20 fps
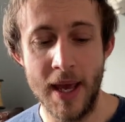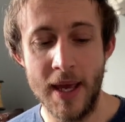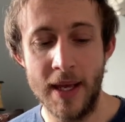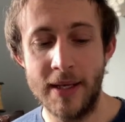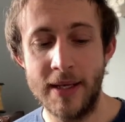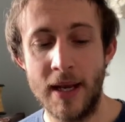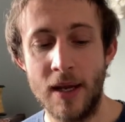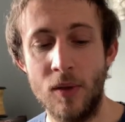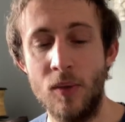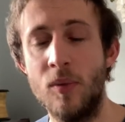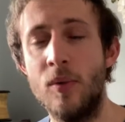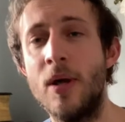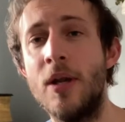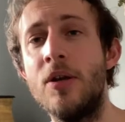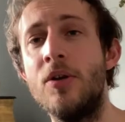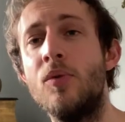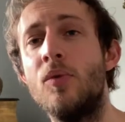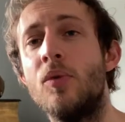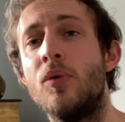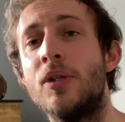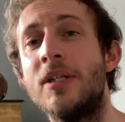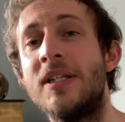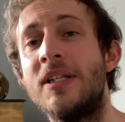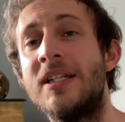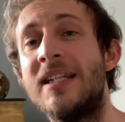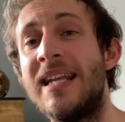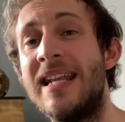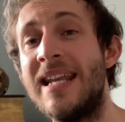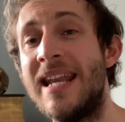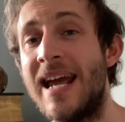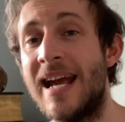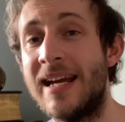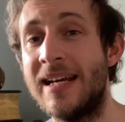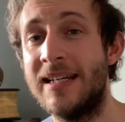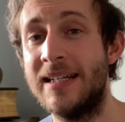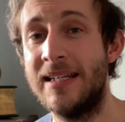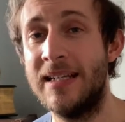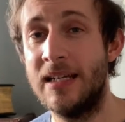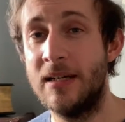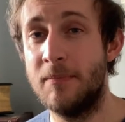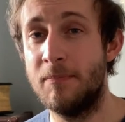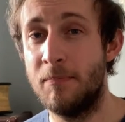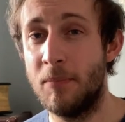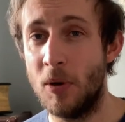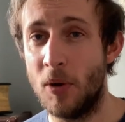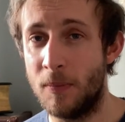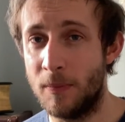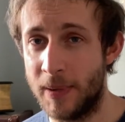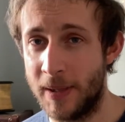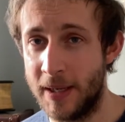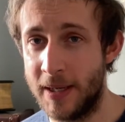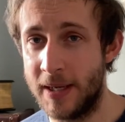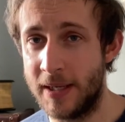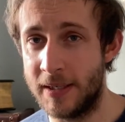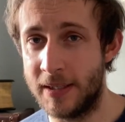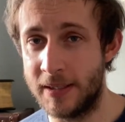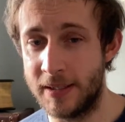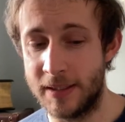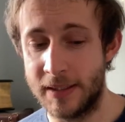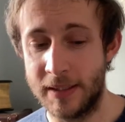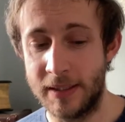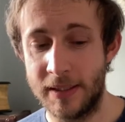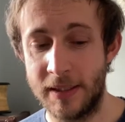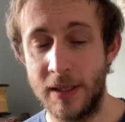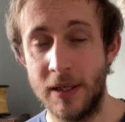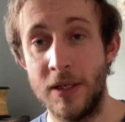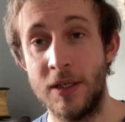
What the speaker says: Now, when selecting poppets